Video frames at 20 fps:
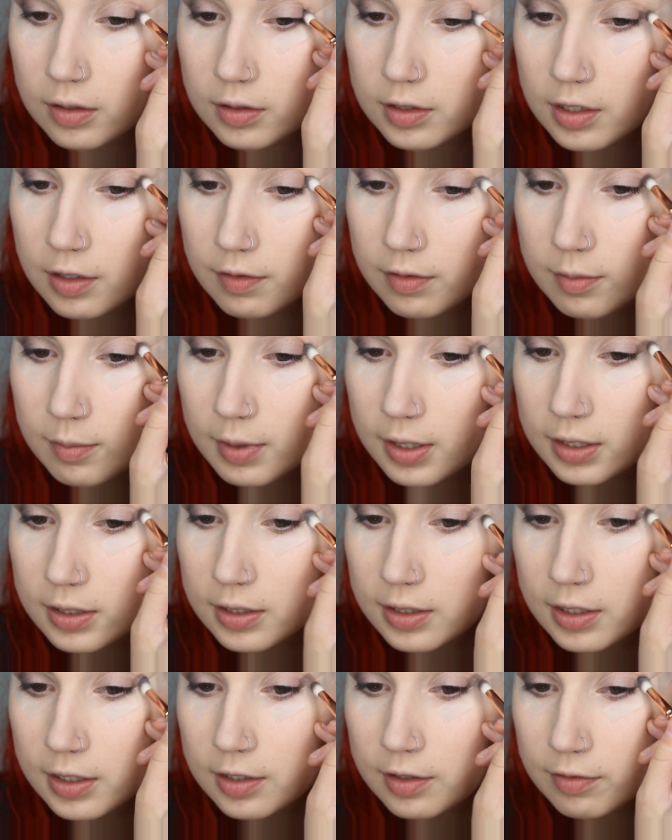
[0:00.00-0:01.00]
See if it
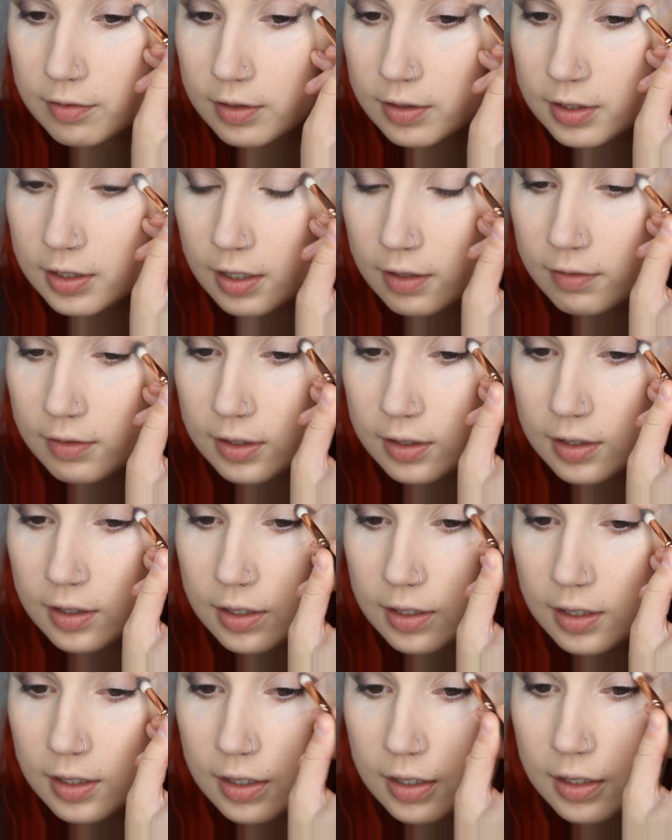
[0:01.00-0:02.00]
makes any difference having
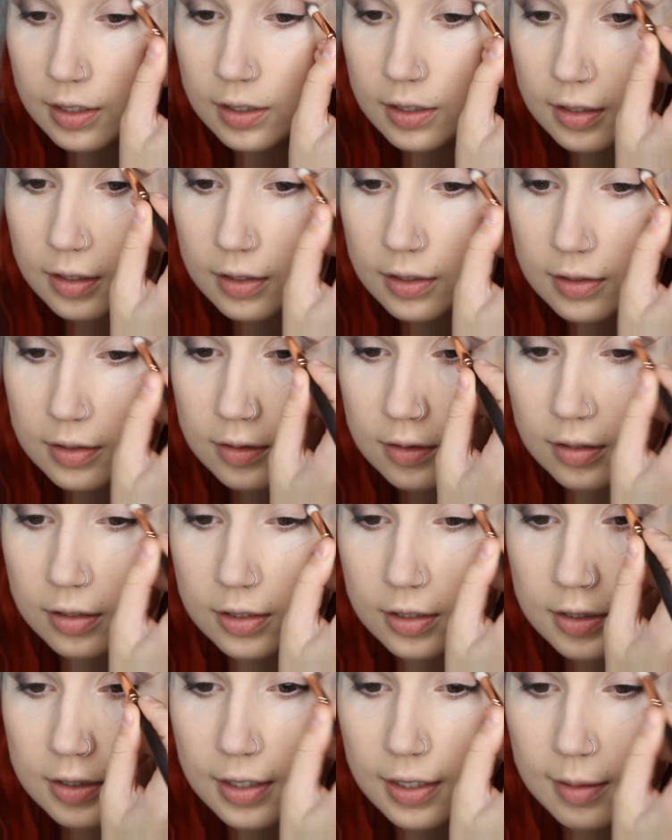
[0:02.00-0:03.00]
the
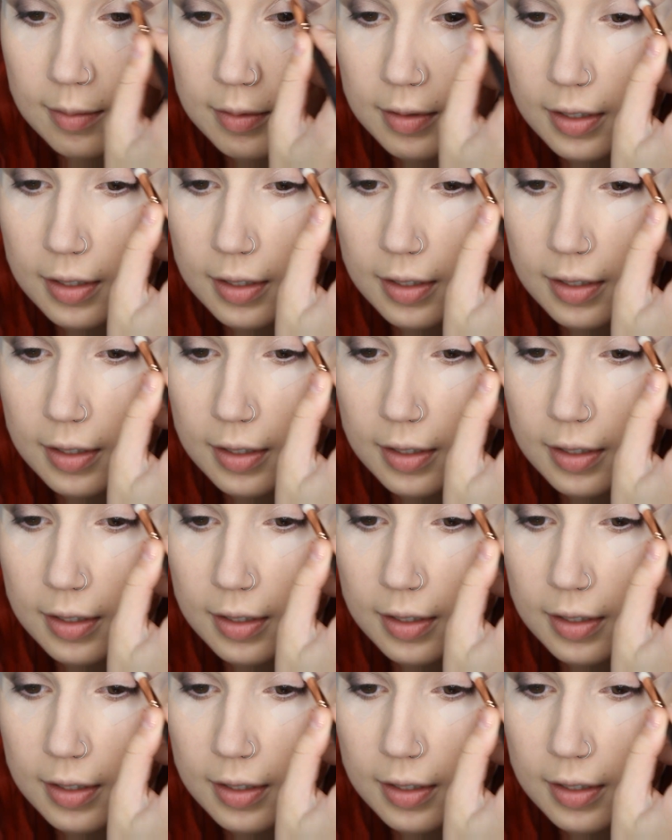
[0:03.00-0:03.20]
scotch tape